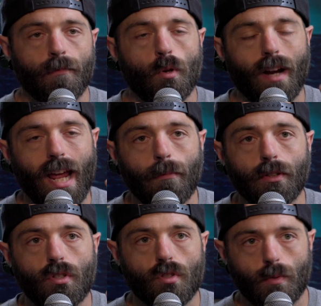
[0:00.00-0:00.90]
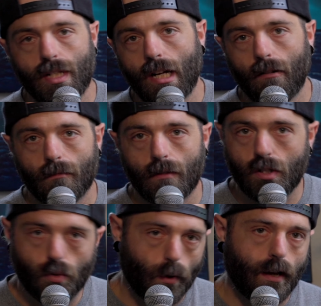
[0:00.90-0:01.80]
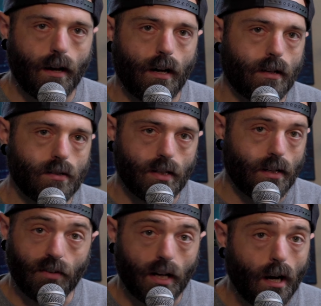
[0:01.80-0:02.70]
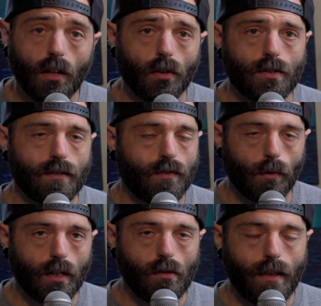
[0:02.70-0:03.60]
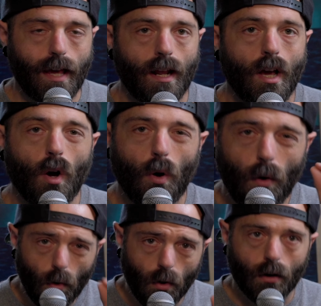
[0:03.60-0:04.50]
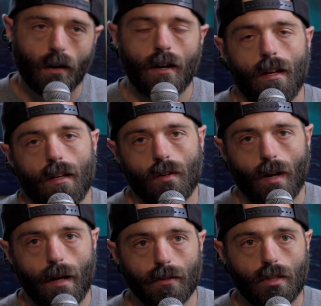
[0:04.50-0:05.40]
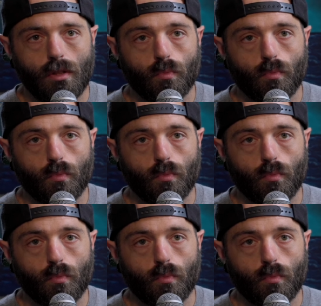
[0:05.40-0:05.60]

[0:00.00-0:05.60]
you are able to switch out the Joy-Cons to different colors if you want to do that, or you're able to